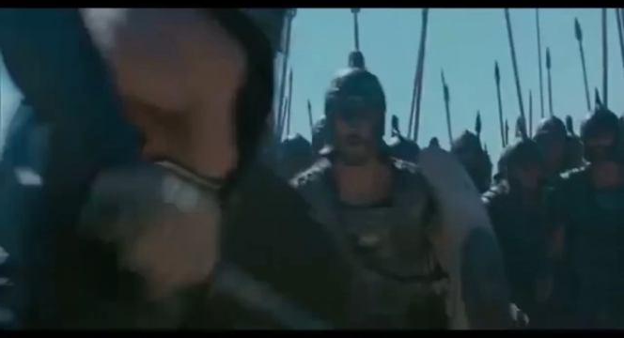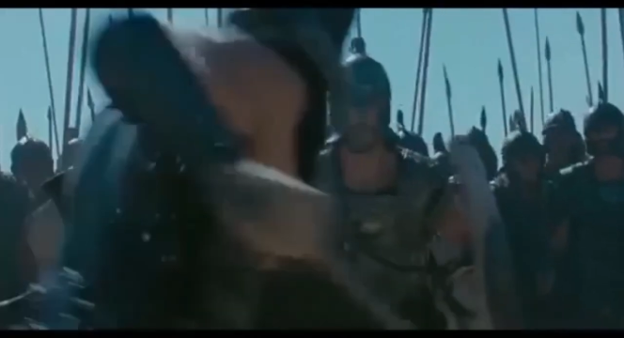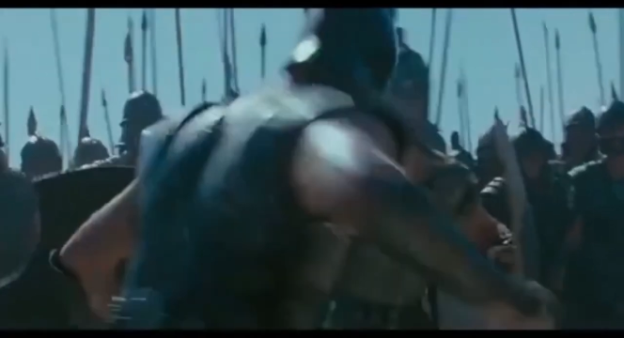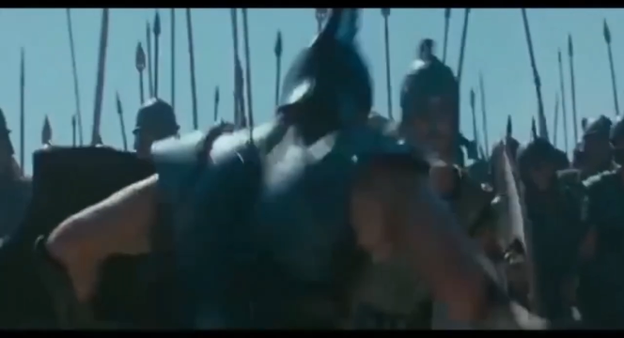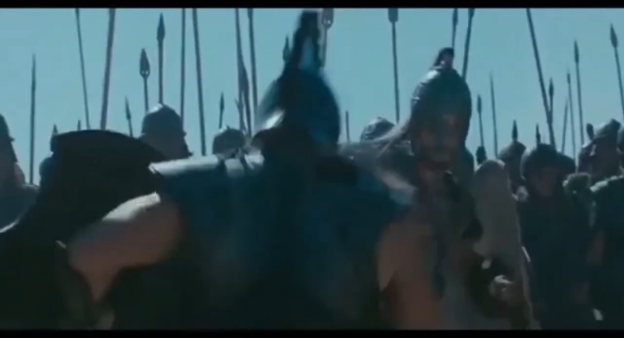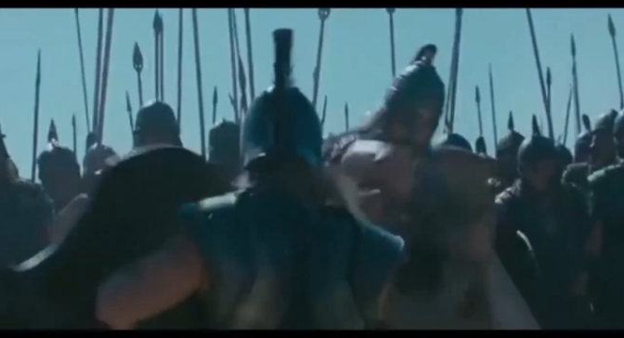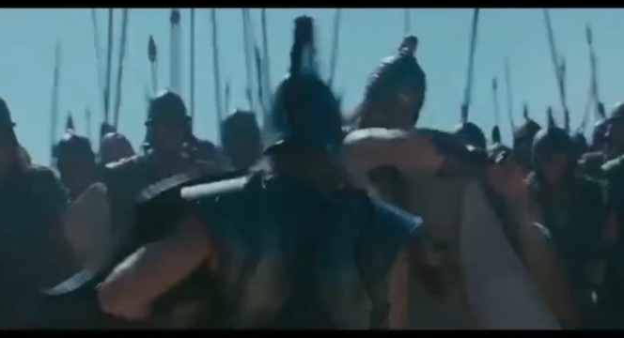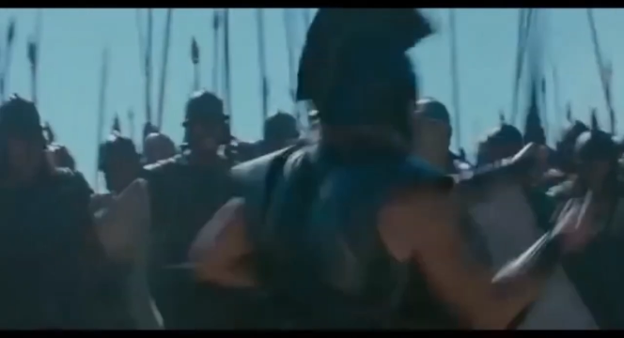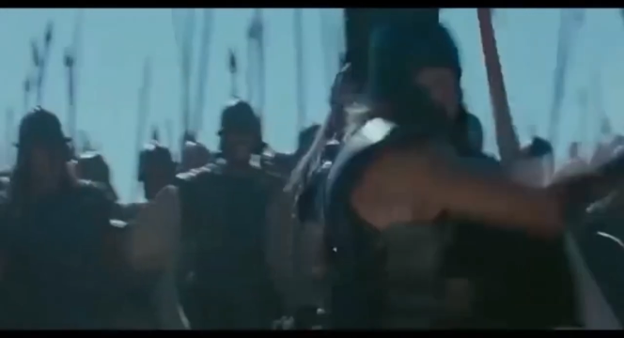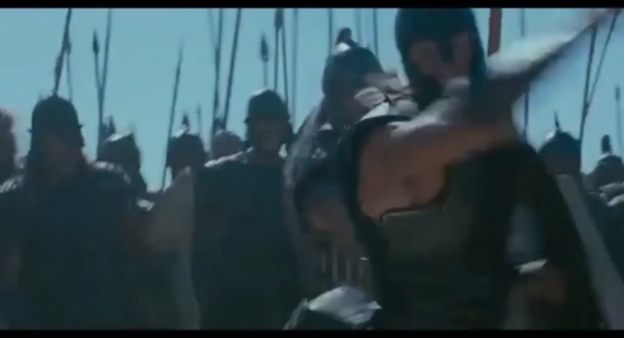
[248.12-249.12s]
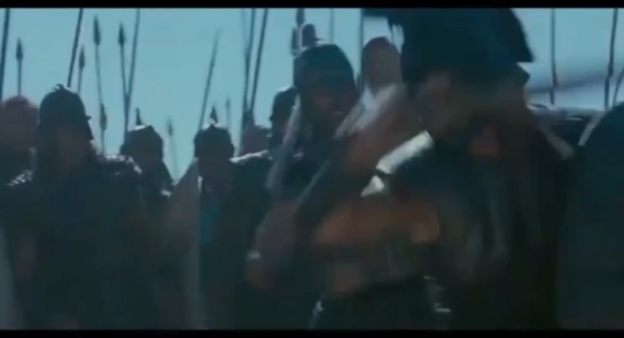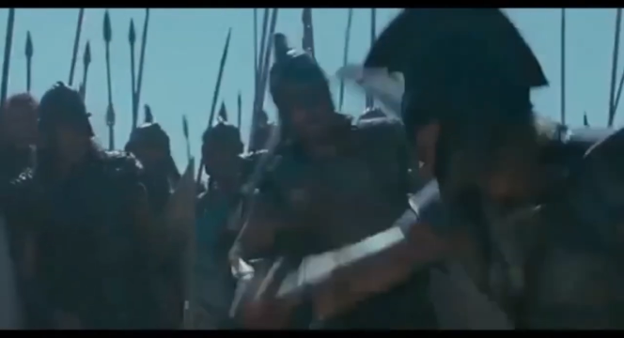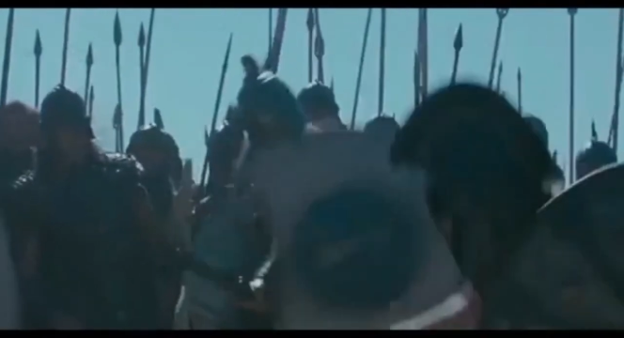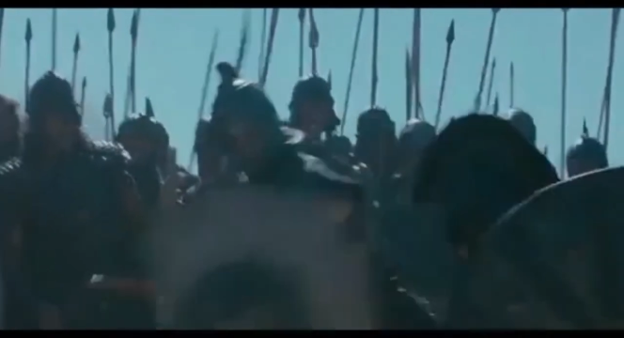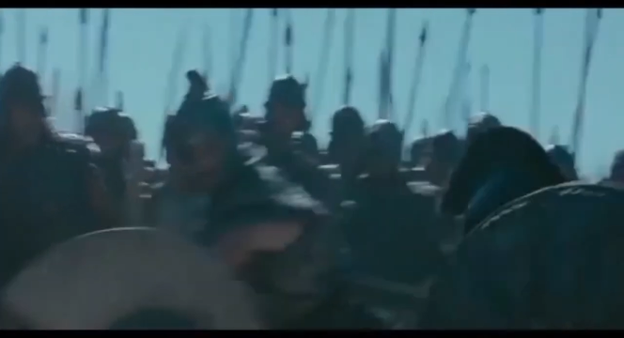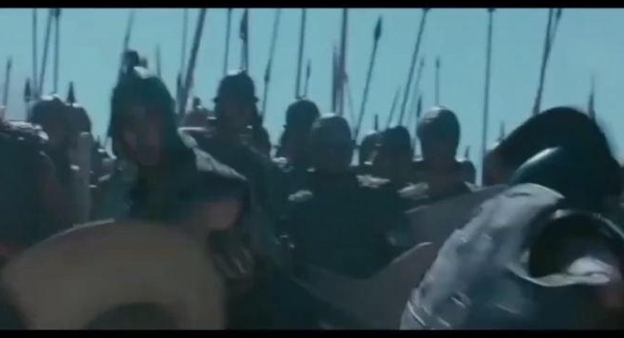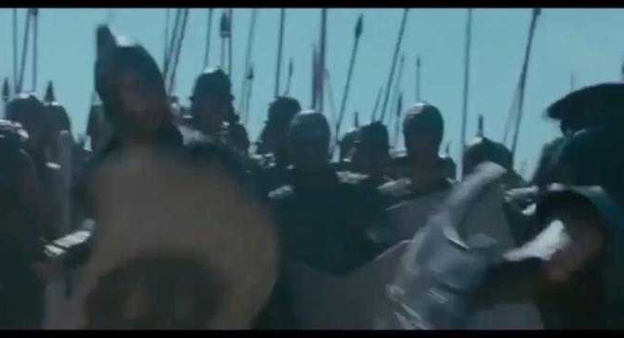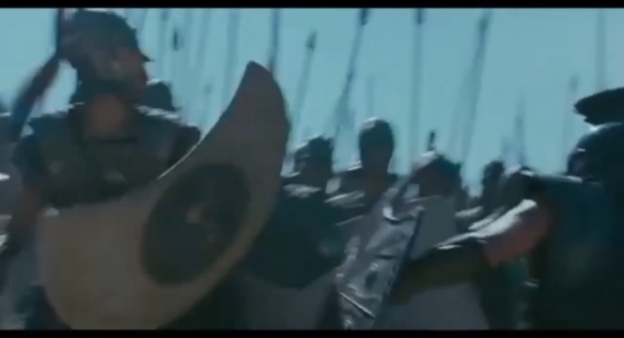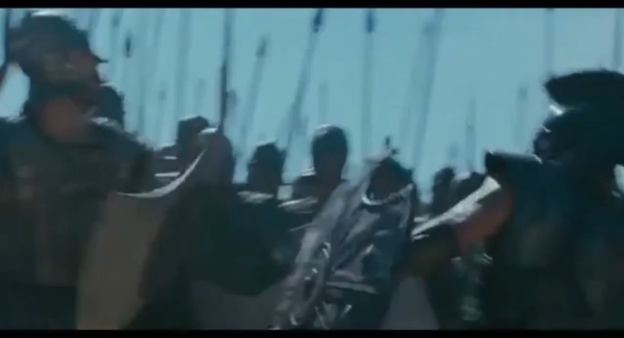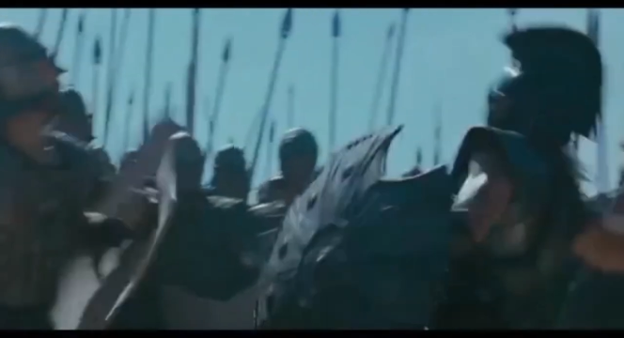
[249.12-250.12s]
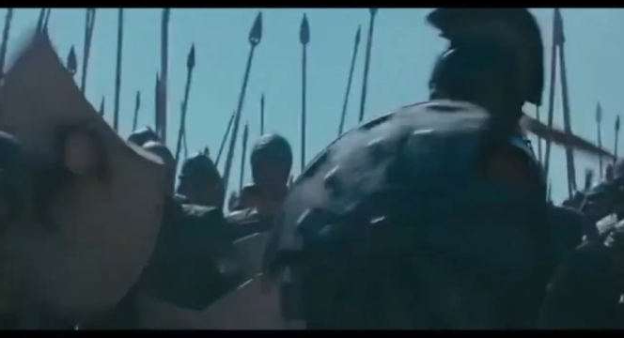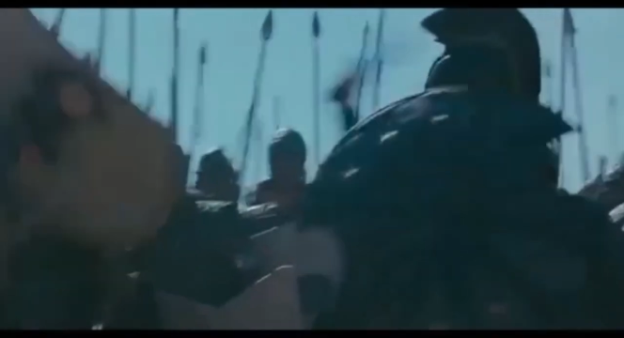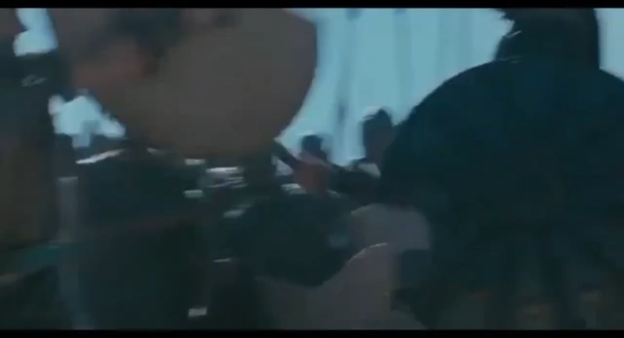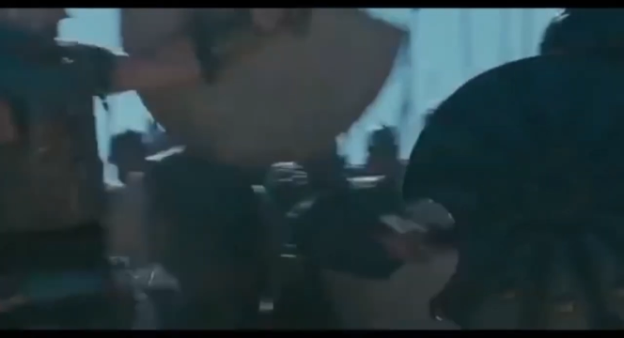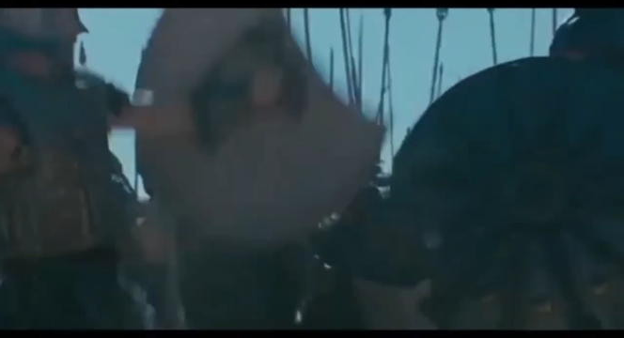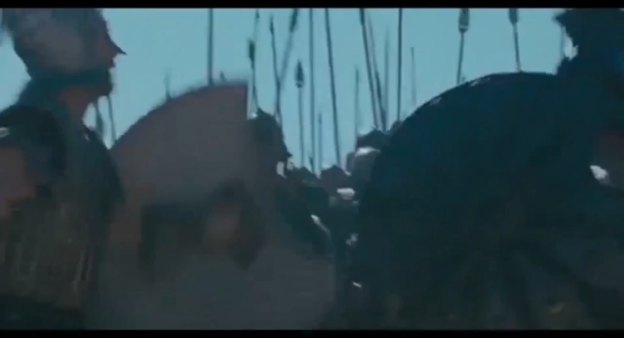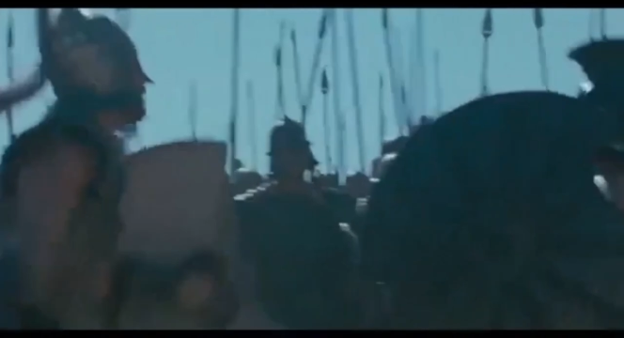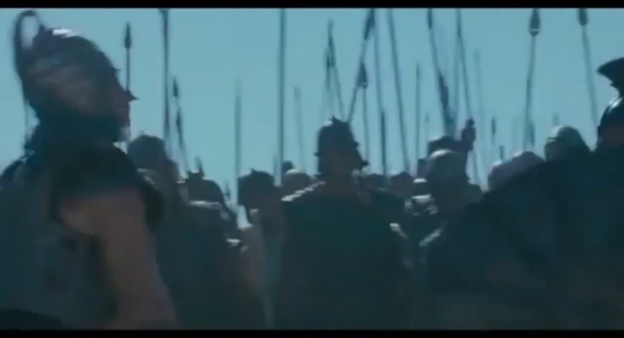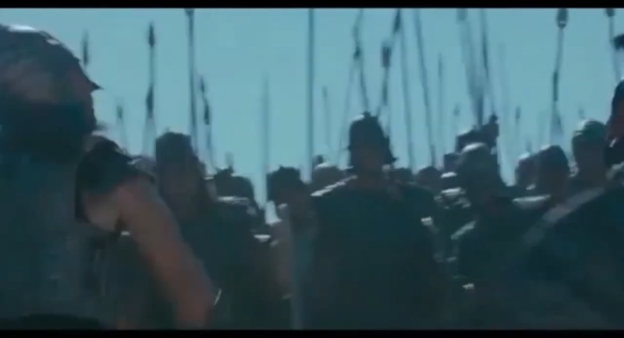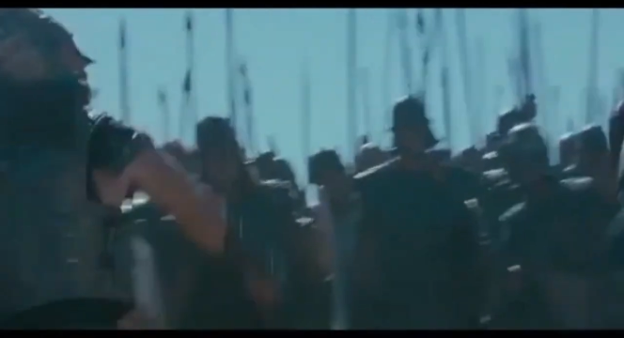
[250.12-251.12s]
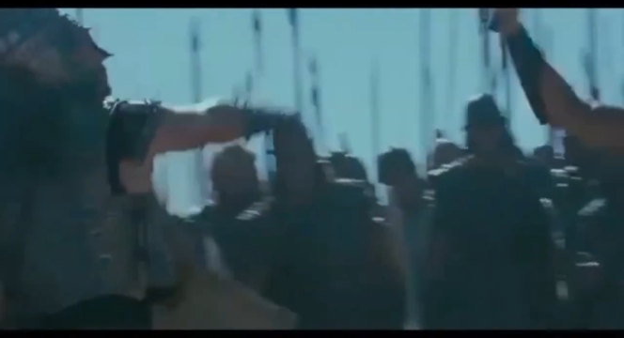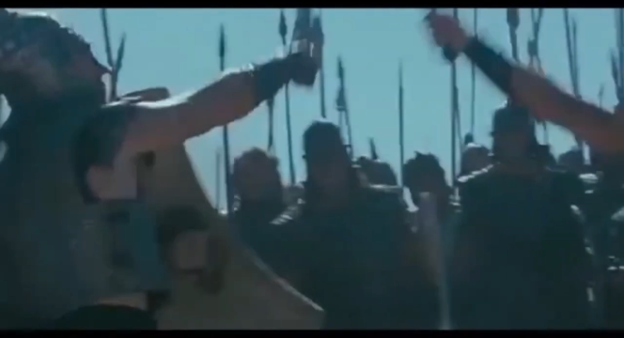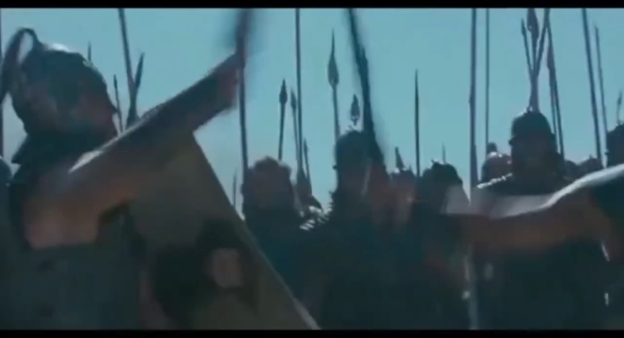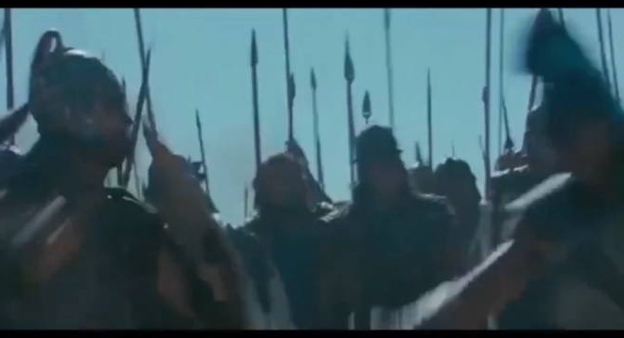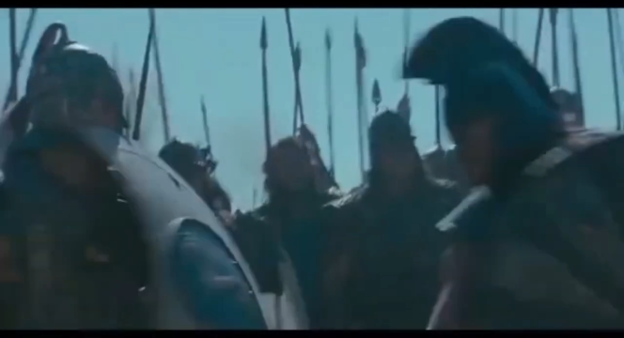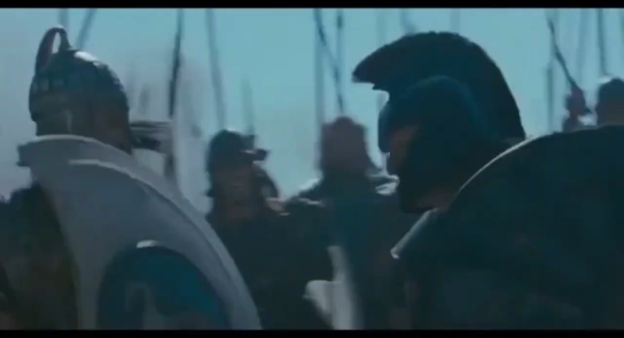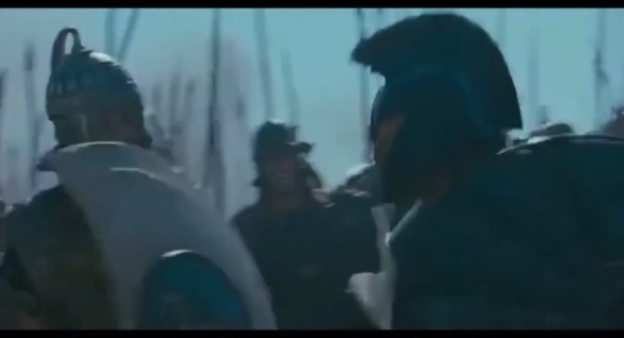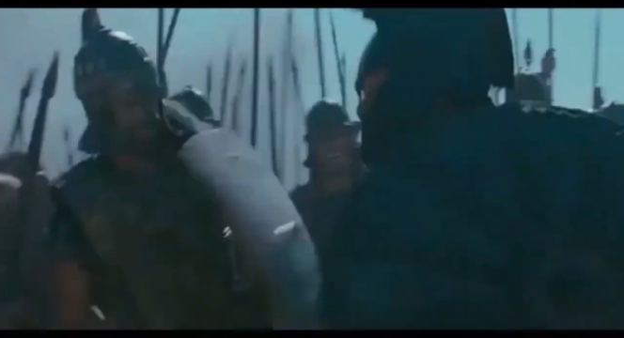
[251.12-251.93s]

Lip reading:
(no speaker visible)